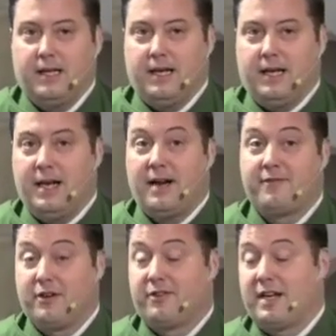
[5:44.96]
And after
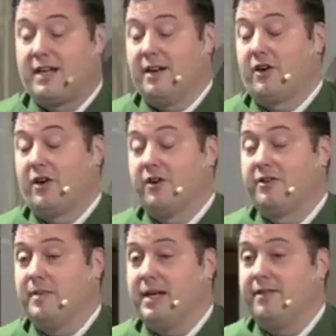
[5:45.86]
a second, it occurred to
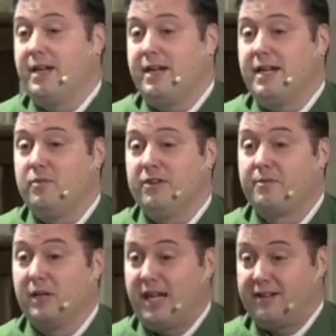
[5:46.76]
me that he was
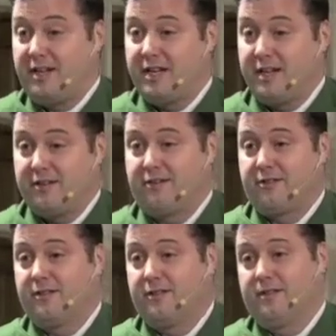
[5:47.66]
blessing us
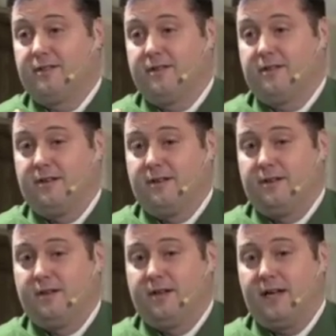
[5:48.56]

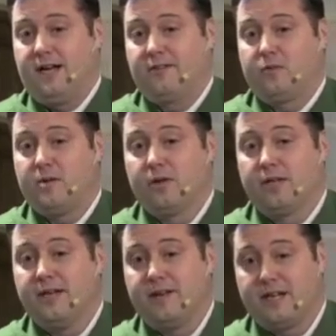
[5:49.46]
as we were
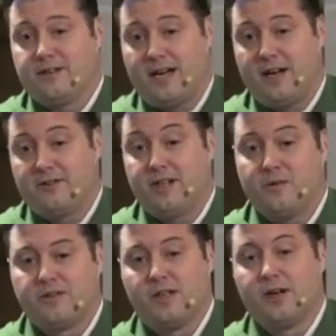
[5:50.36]
leaving his house. He
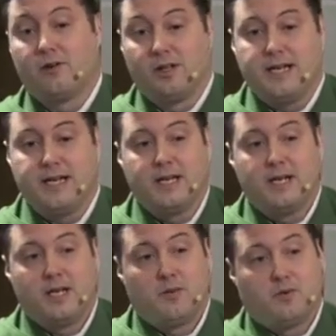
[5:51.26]
was literally
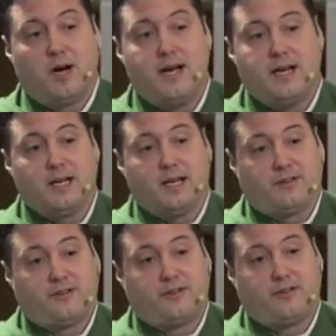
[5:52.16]
praying
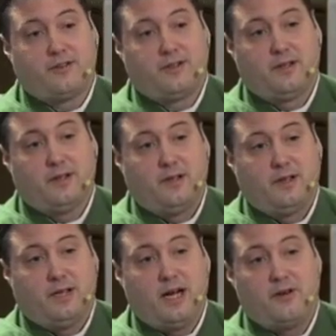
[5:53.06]
us
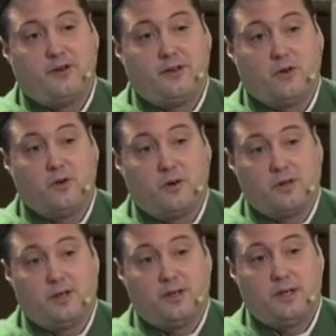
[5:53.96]
out the door